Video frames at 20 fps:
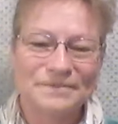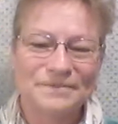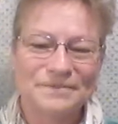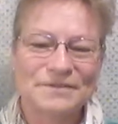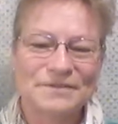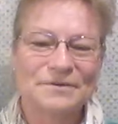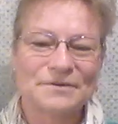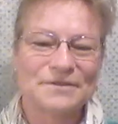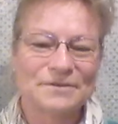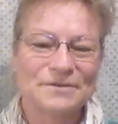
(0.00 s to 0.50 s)

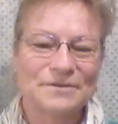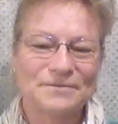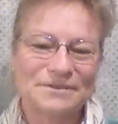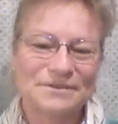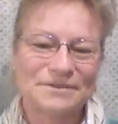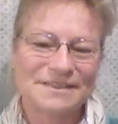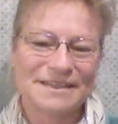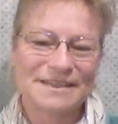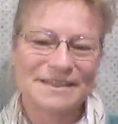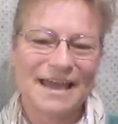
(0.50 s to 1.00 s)
So mm-hmm. you will
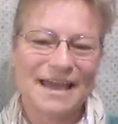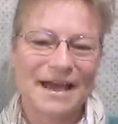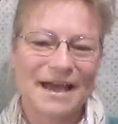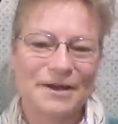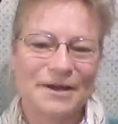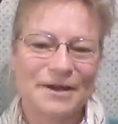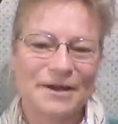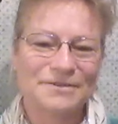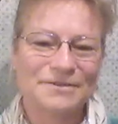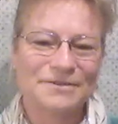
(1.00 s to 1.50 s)
see
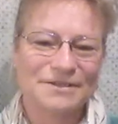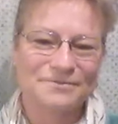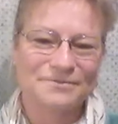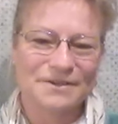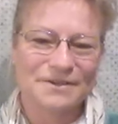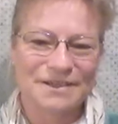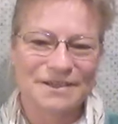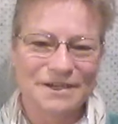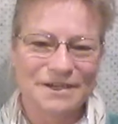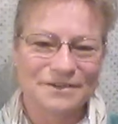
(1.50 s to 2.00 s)
how to
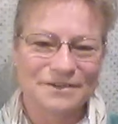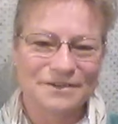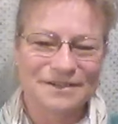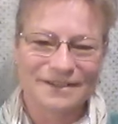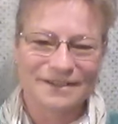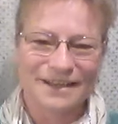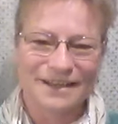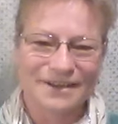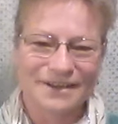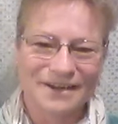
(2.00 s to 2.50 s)
reach out to
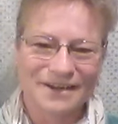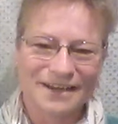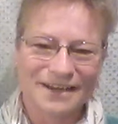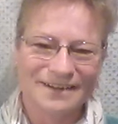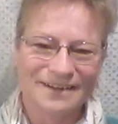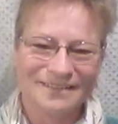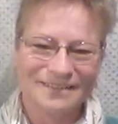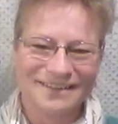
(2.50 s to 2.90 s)
Larry,